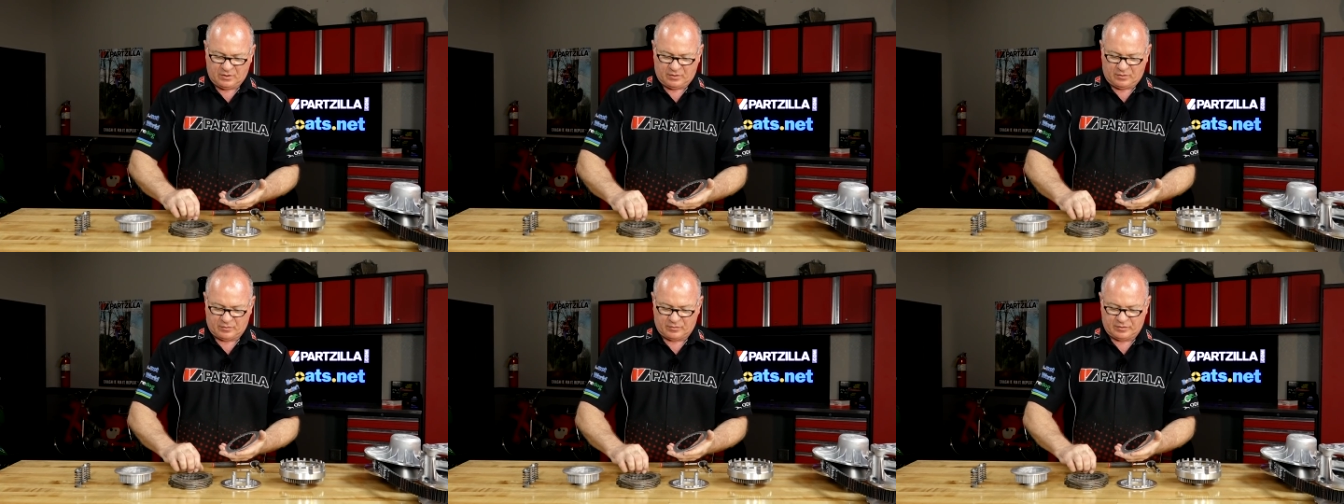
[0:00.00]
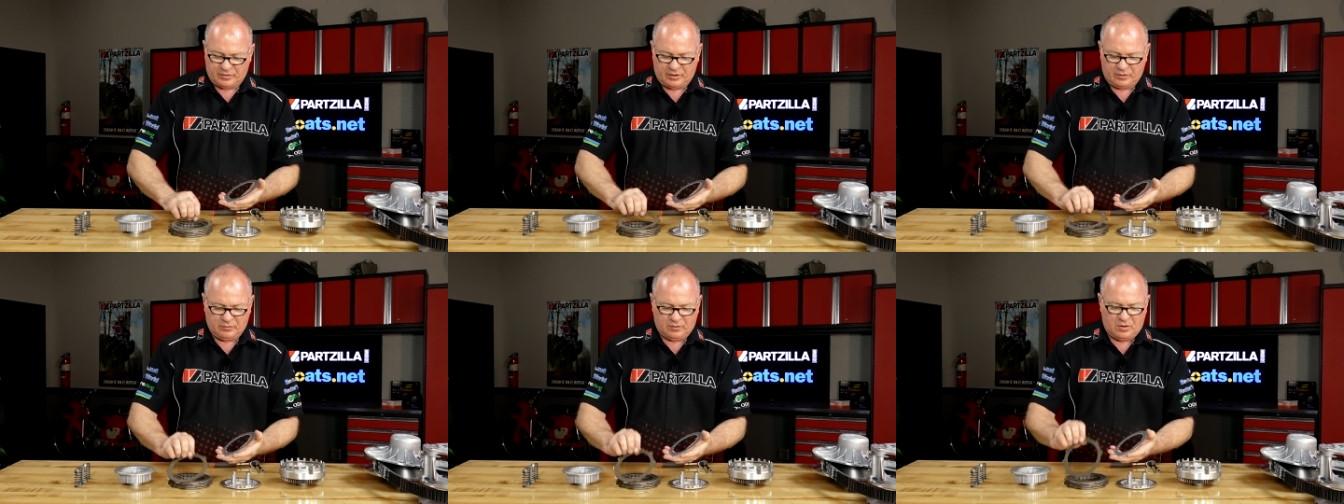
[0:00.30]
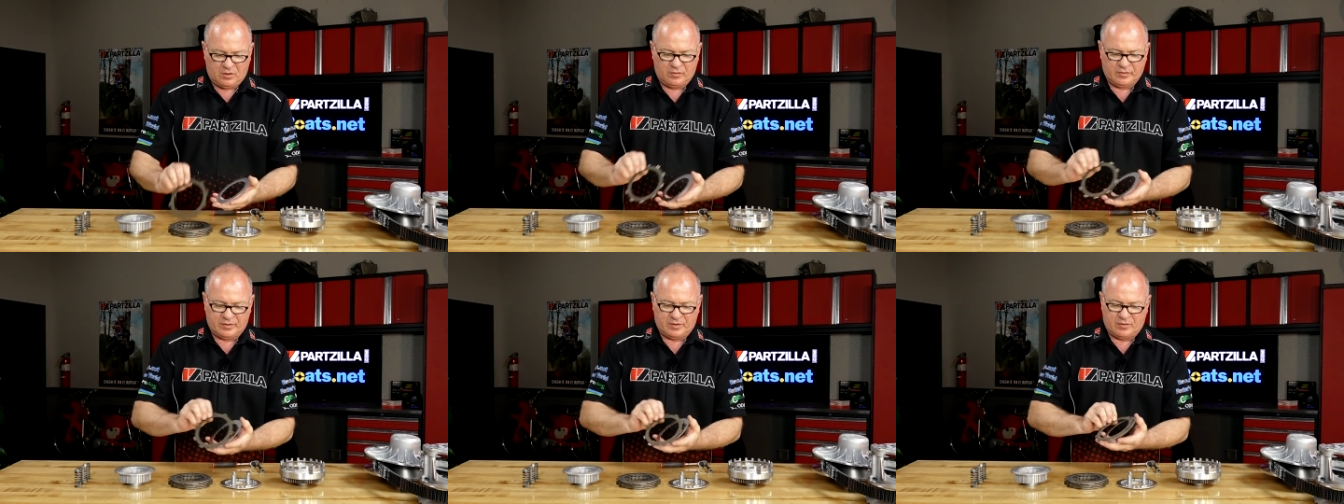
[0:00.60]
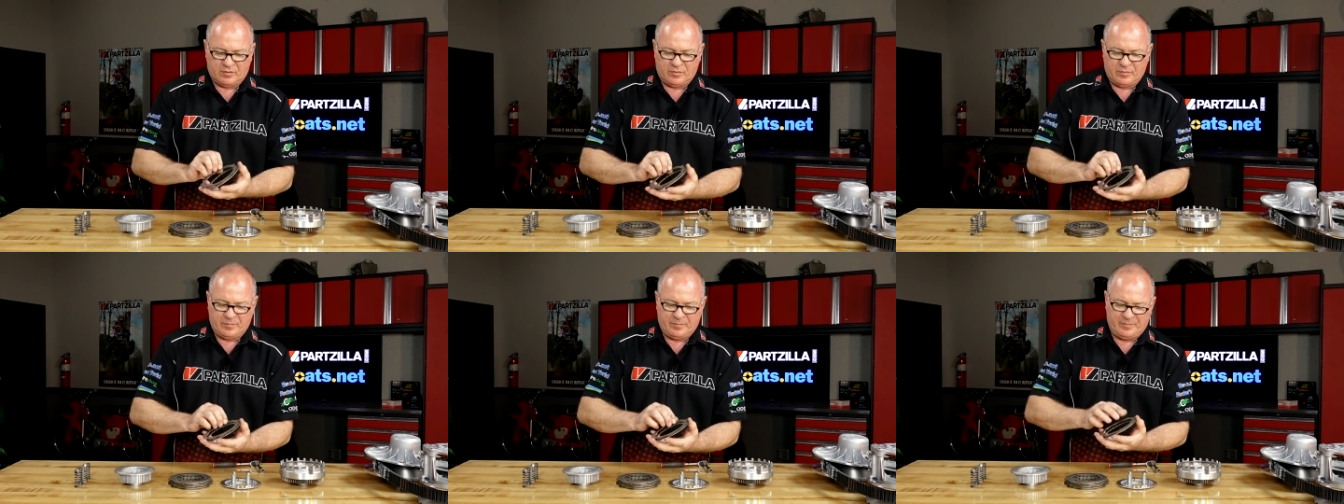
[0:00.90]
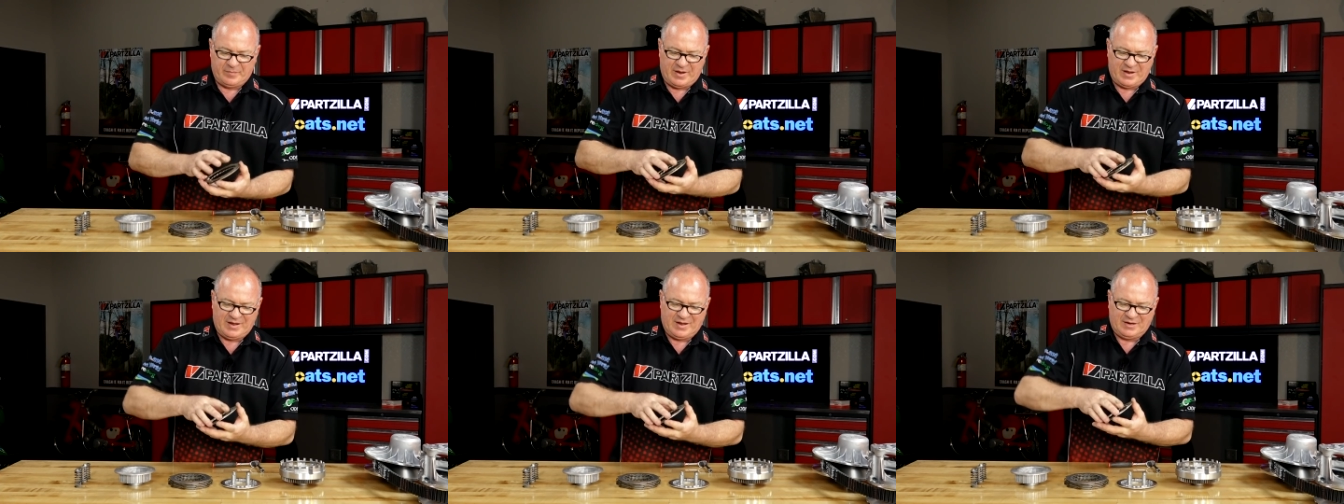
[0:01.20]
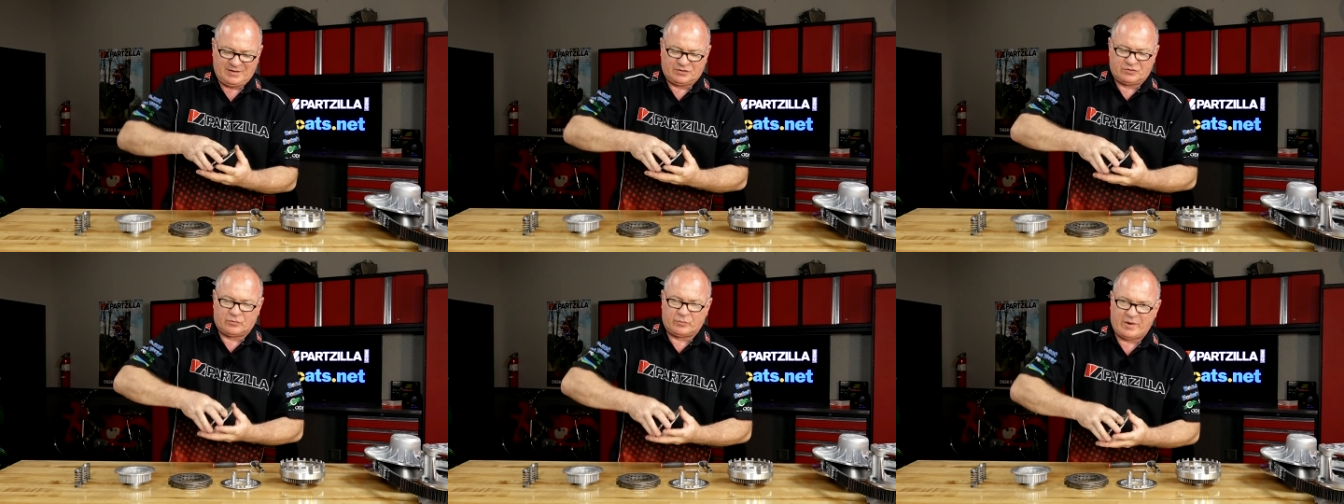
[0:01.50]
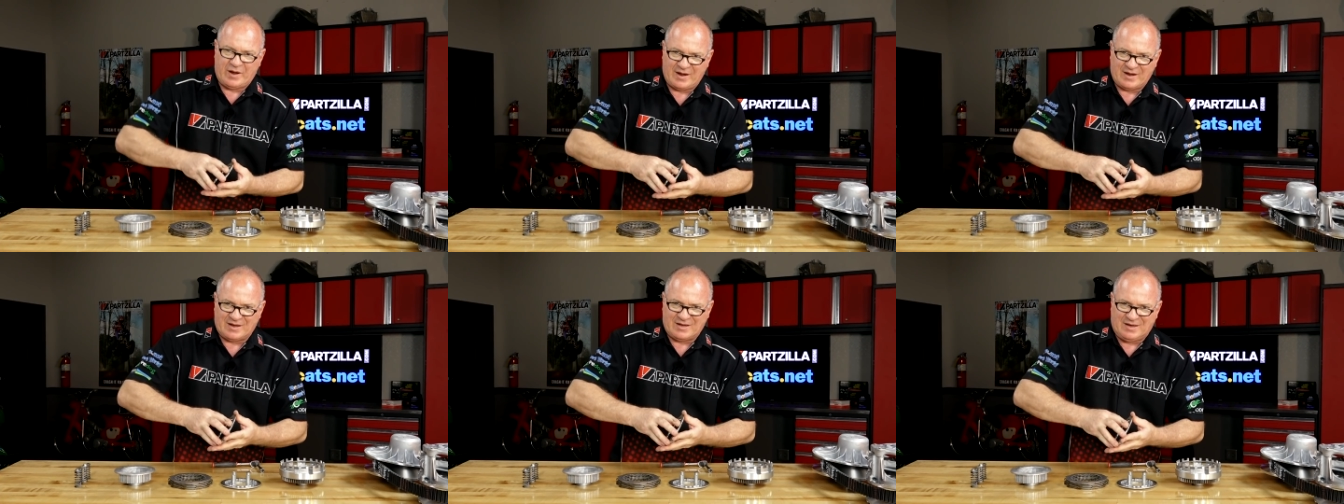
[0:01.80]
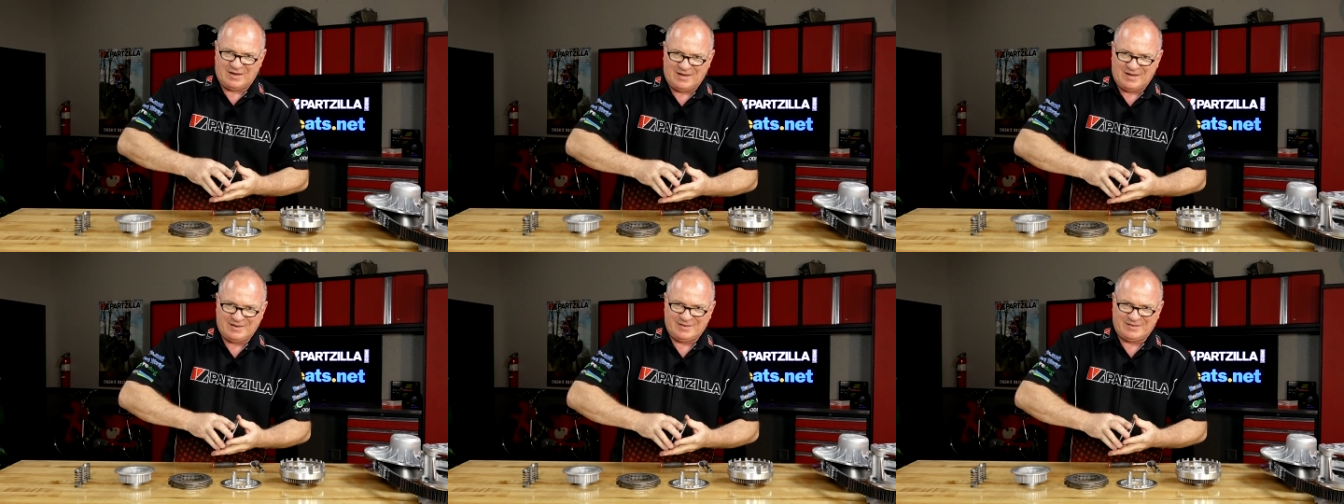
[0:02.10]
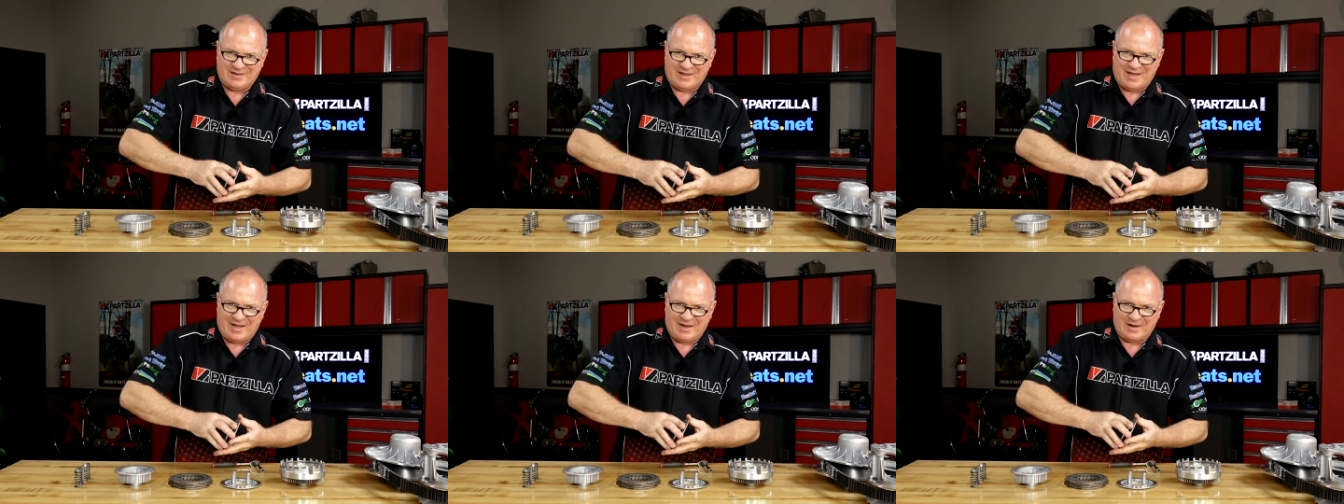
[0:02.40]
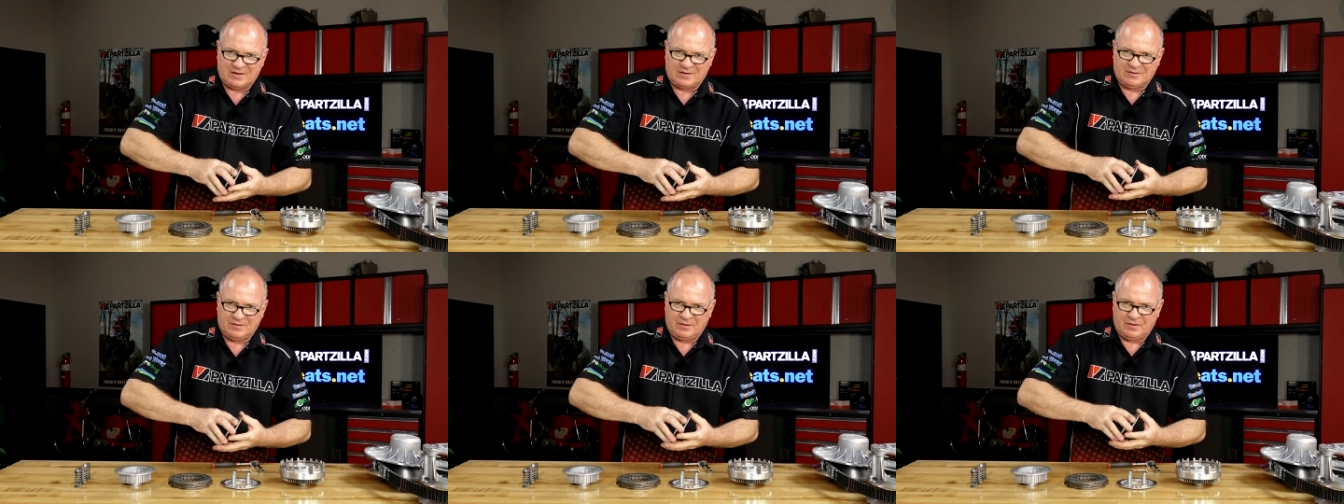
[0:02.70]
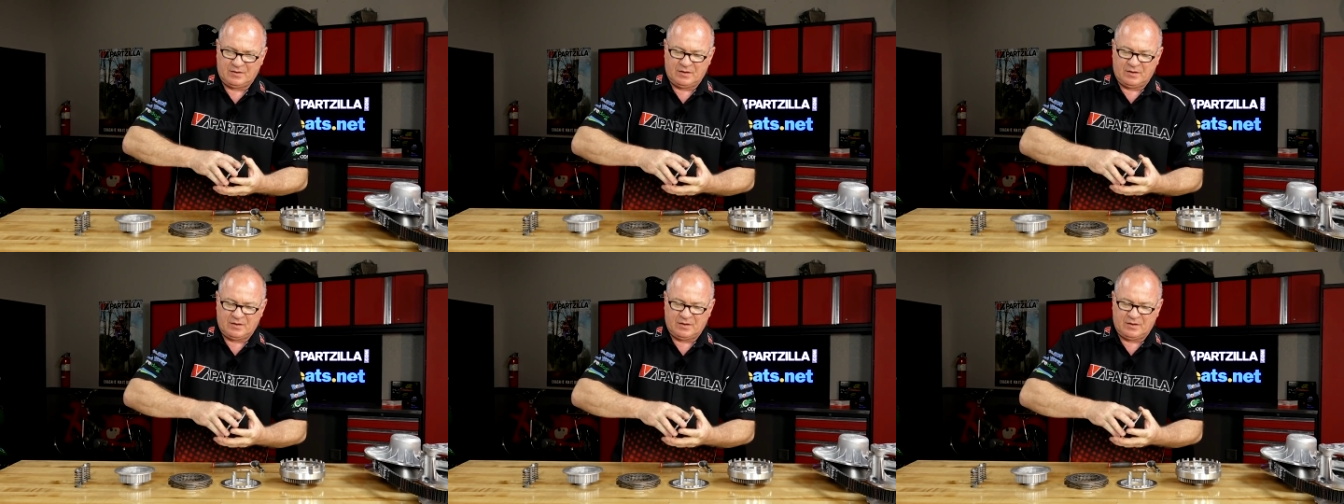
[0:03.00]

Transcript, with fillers: are no longer making direct contact